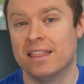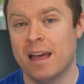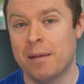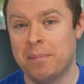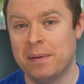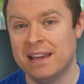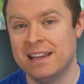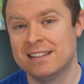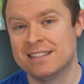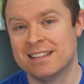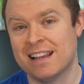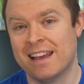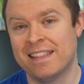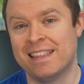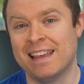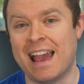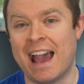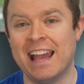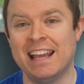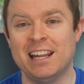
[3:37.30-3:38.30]
That being said,
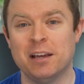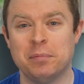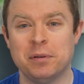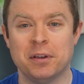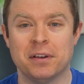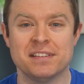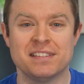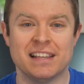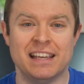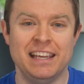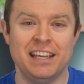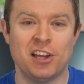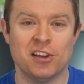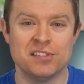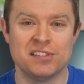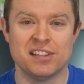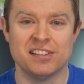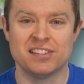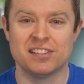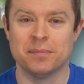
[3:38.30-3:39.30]
the A W S
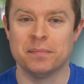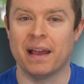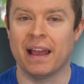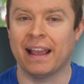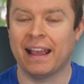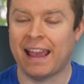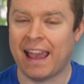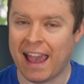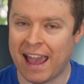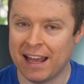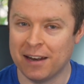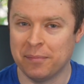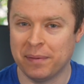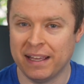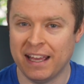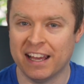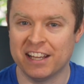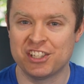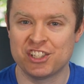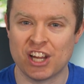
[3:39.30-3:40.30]
ecosystem can
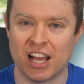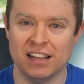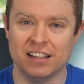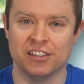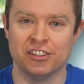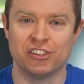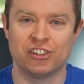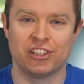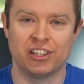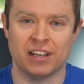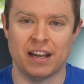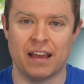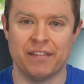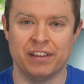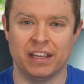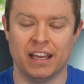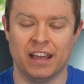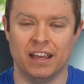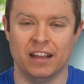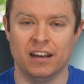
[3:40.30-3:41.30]
be a challenge to
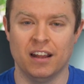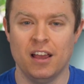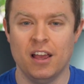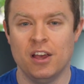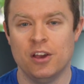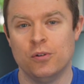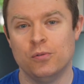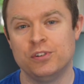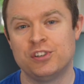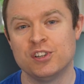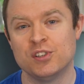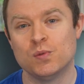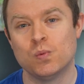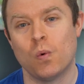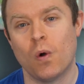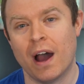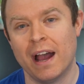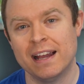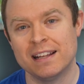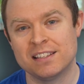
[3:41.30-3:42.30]
navigate, which is
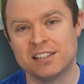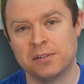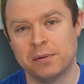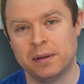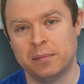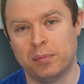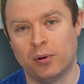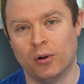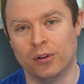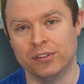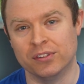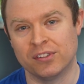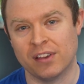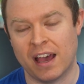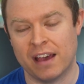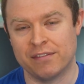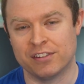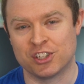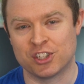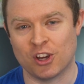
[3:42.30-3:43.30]
why it's so important to
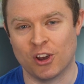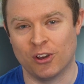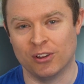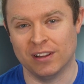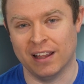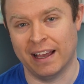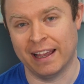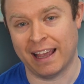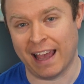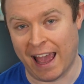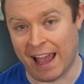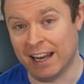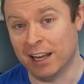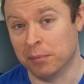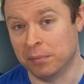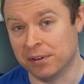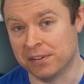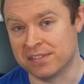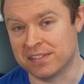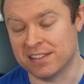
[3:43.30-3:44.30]
have a show like A
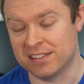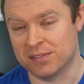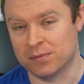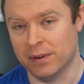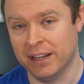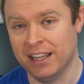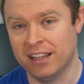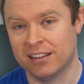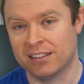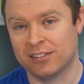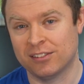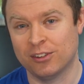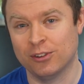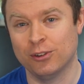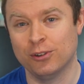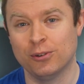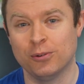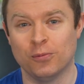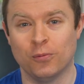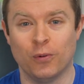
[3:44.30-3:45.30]
W S This Week
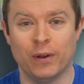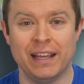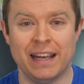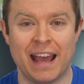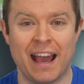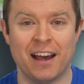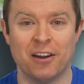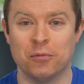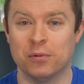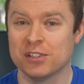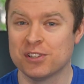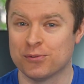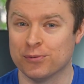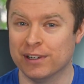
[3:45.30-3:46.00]
to weed out what's